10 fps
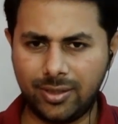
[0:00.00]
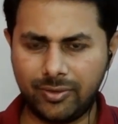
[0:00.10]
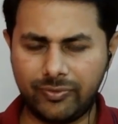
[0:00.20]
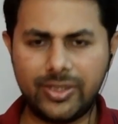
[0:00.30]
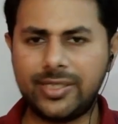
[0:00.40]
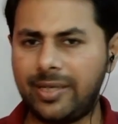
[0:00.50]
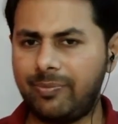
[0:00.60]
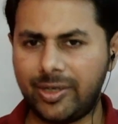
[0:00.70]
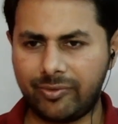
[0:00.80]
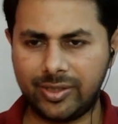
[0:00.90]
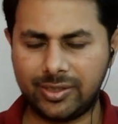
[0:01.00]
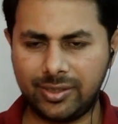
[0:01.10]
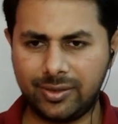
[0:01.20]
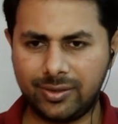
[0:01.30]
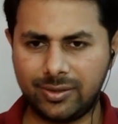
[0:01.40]
with the same
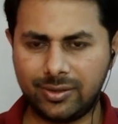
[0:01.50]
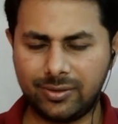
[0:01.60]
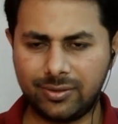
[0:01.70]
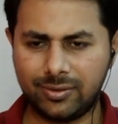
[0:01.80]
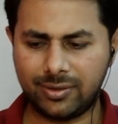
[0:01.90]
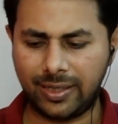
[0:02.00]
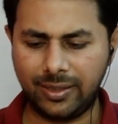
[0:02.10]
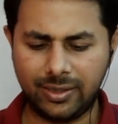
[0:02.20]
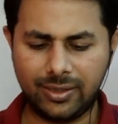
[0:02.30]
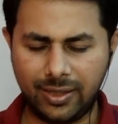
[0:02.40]
frequency, right,